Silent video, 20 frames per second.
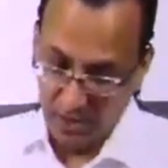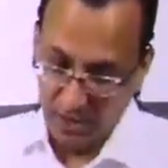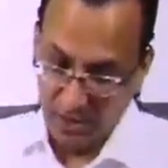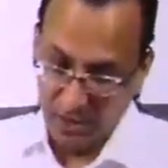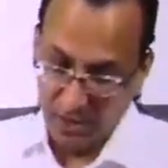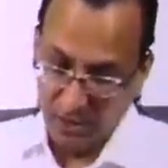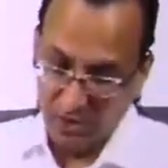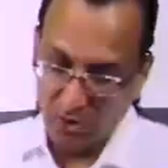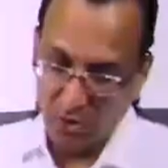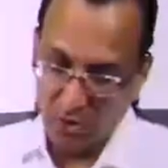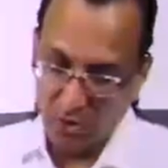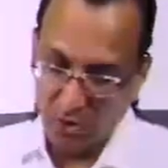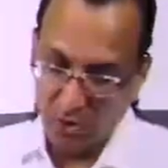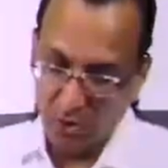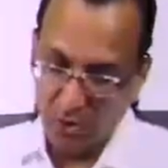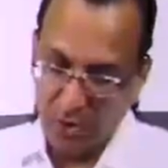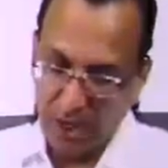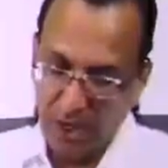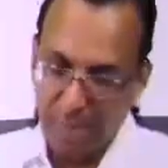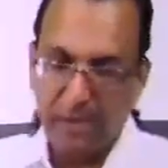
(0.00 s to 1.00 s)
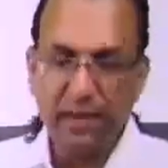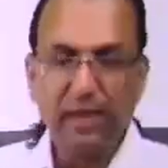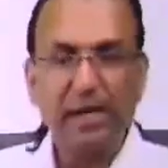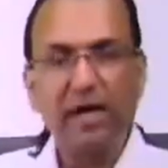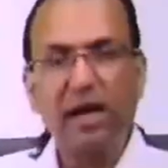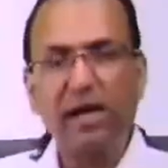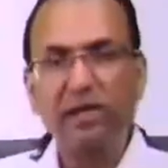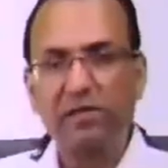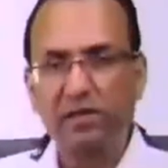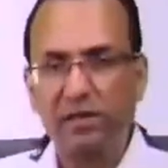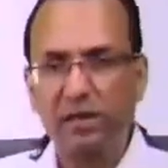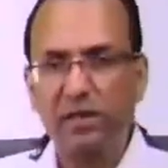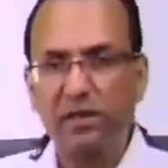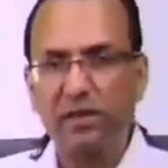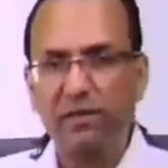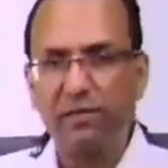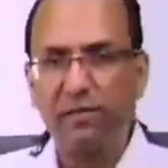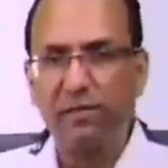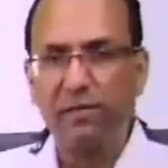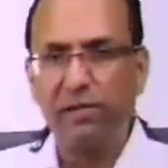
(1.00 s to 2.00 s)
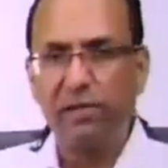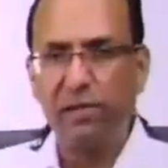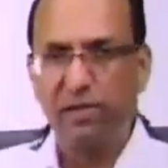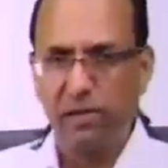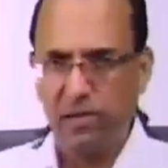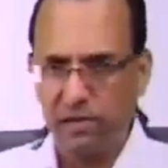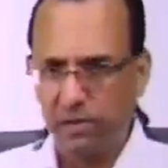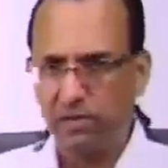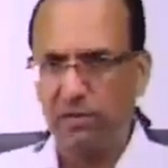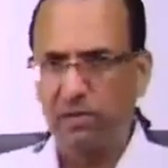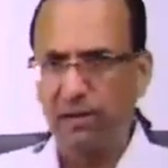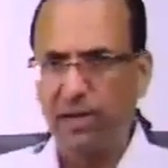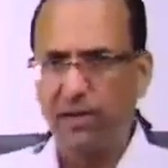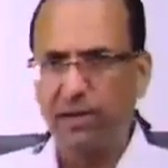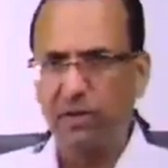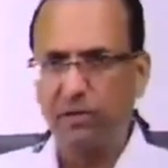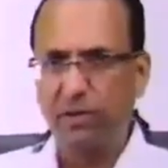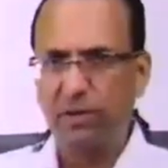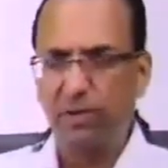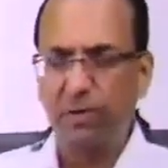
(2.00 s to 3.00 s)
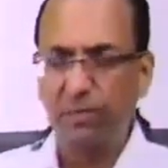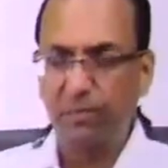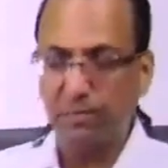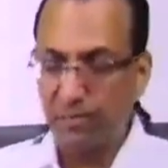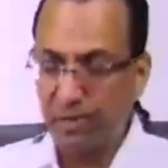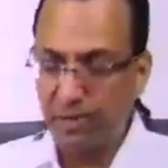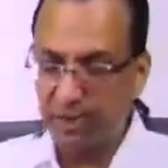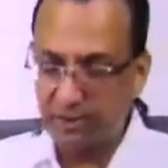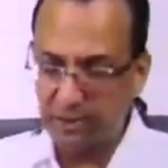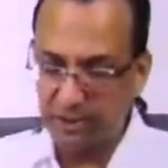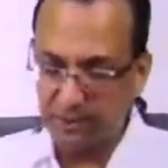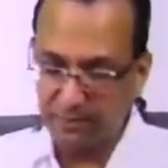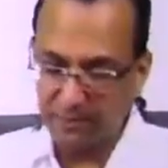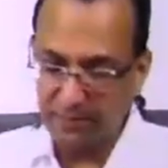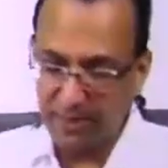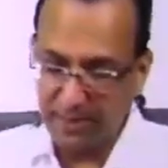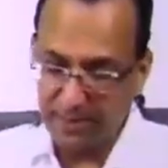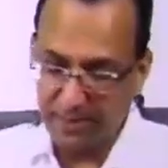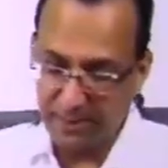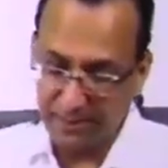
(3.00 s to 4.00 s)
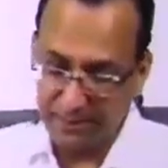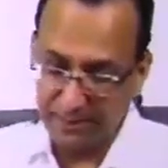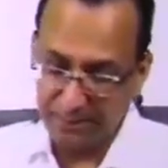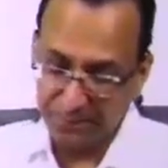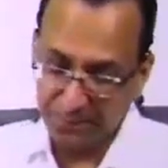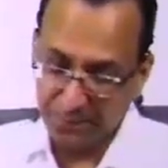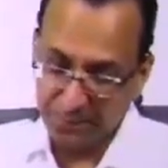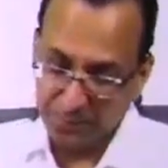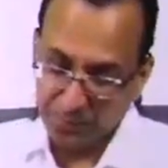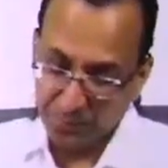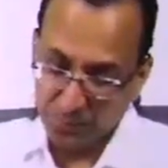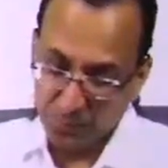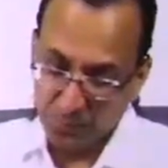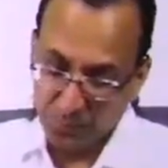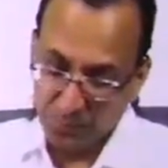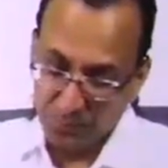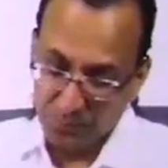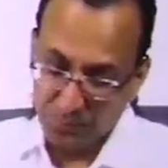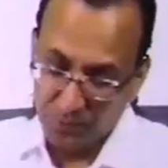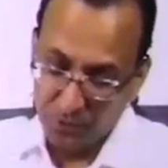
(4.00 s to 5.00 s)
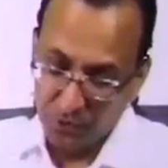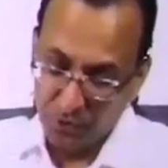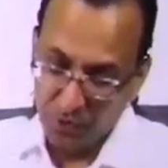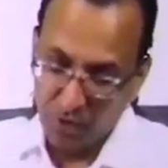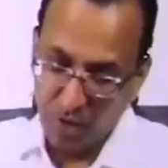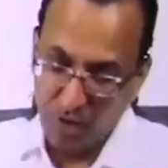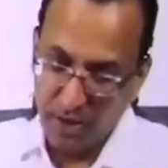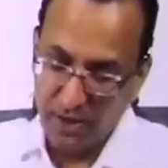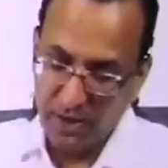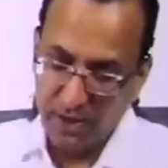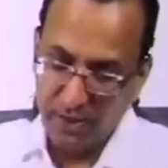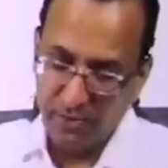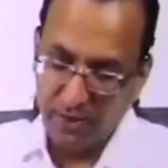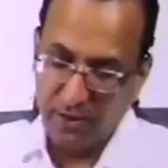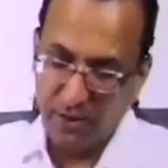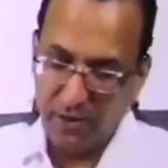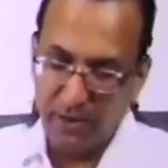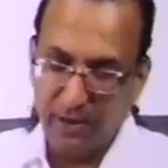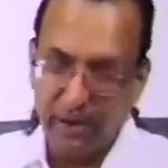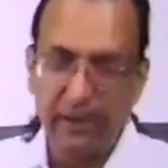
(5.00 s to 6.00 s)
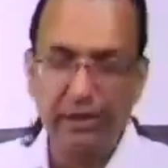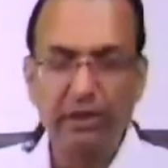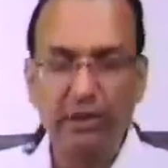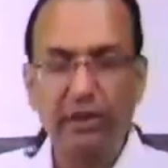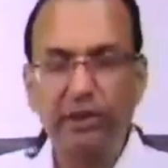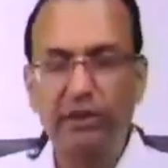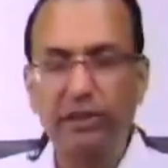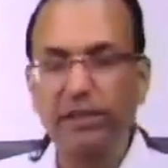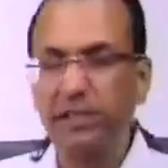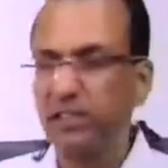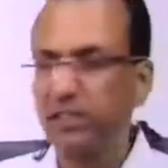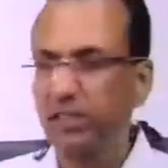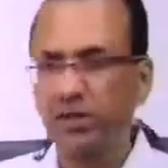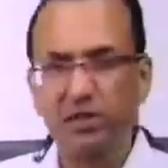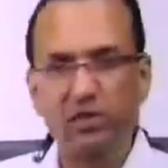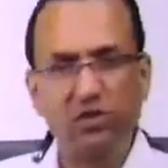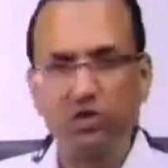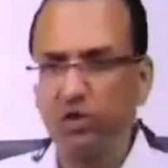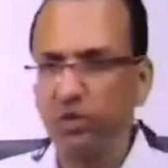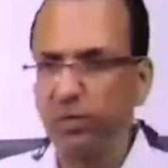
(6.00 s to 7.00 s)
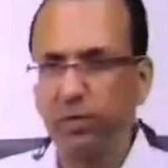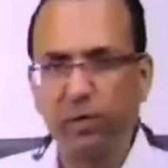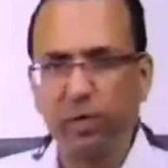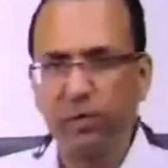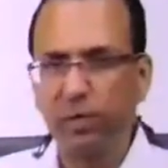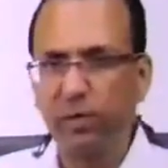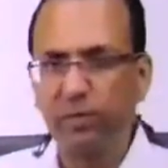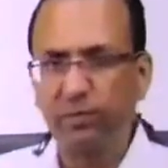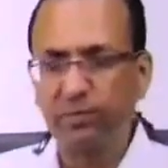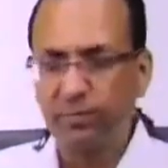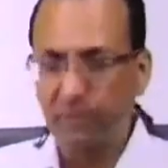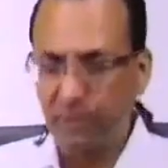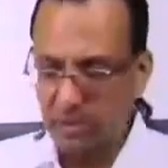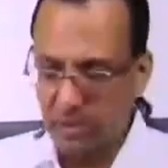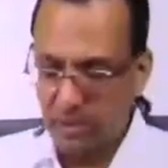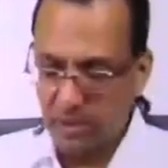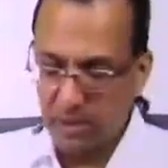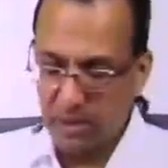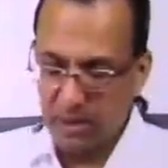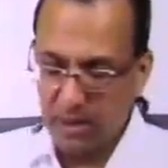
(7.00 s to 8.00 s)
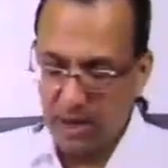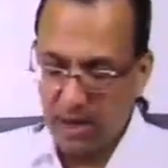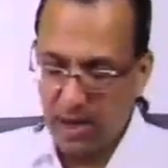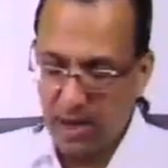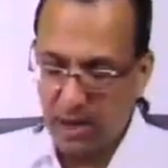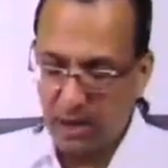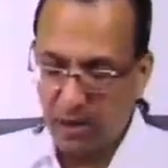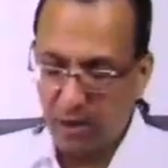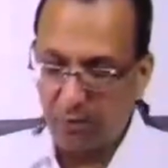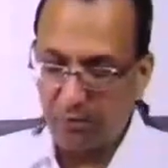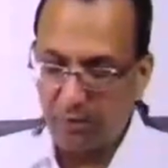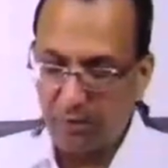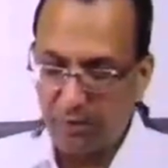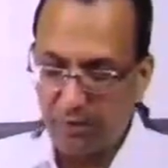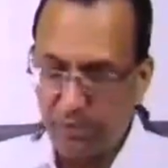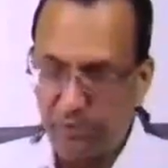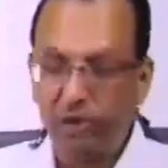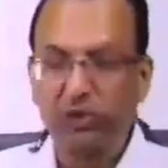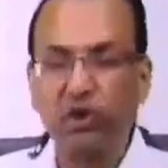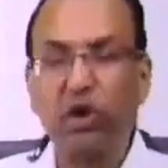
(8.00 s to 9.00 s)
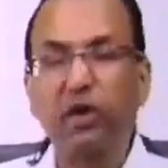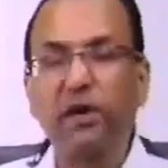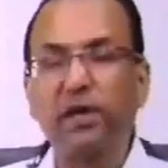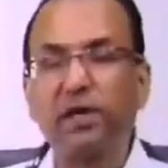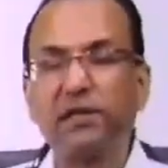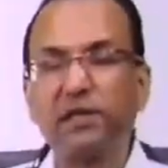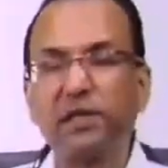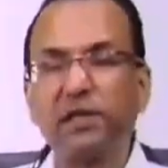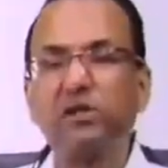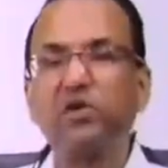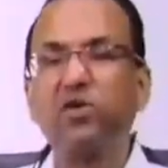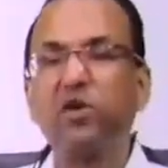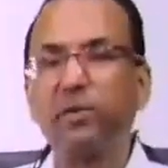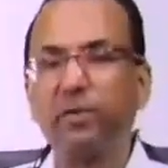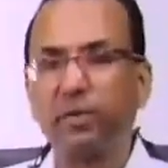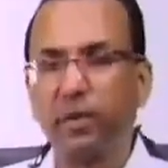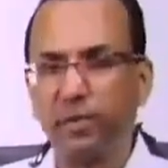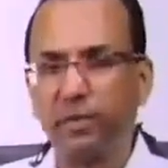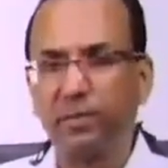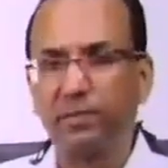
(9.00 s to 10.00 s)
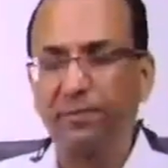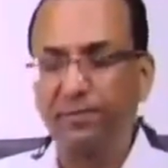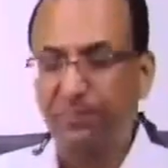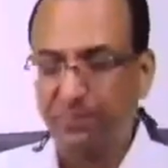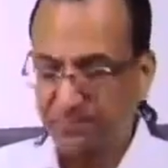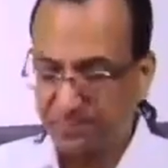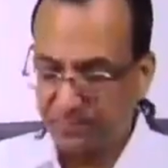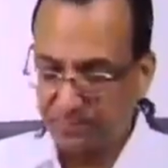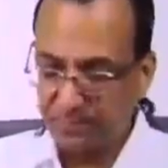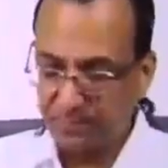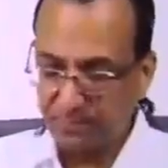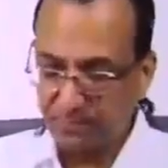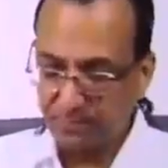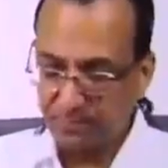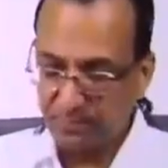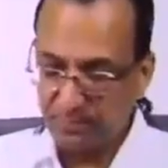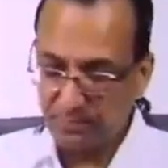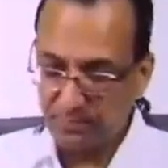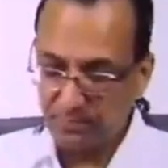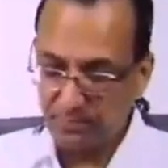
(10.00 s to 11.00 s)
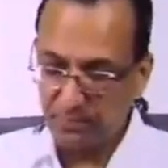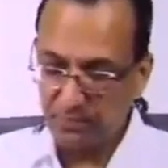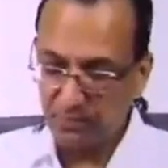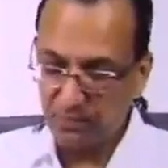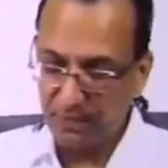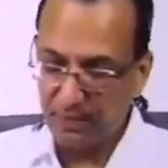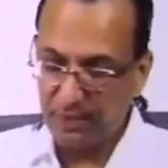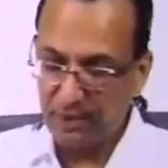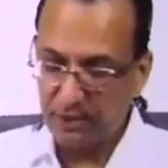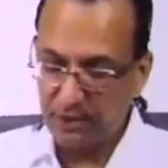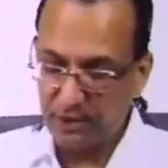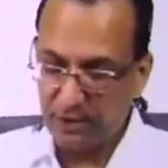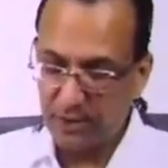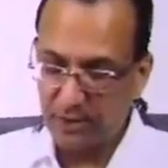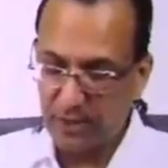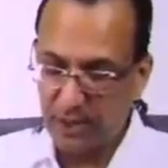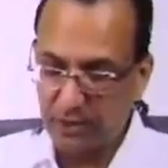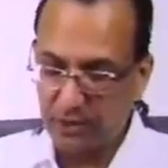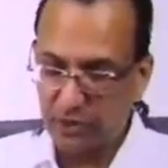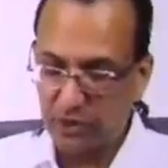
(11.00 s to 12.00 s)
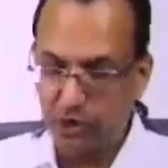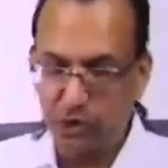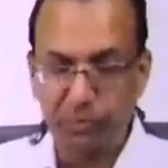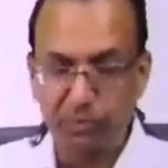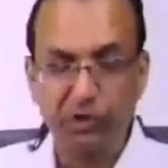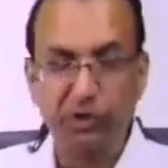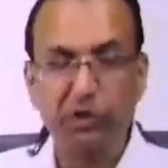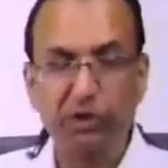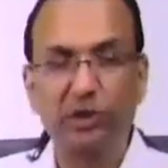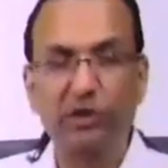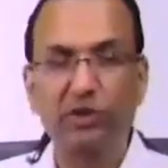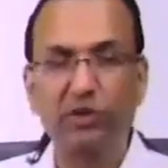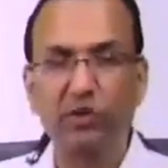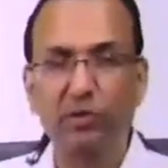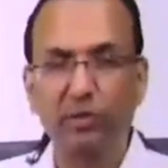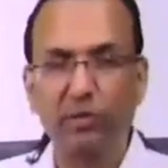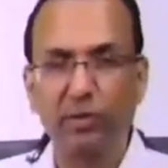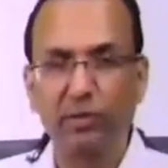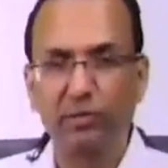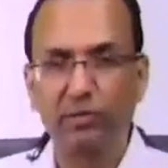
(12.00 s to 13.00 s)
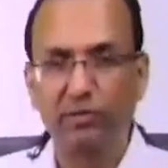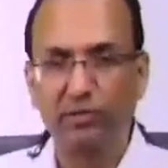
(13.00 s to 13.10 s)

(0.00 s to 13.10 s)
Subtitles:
So keeping that answer, we will write down some information. And trochlear nerve internal degustation is no problem, and olfactory is the shortest, is no problem. Vagus has largest distribution, is no problem.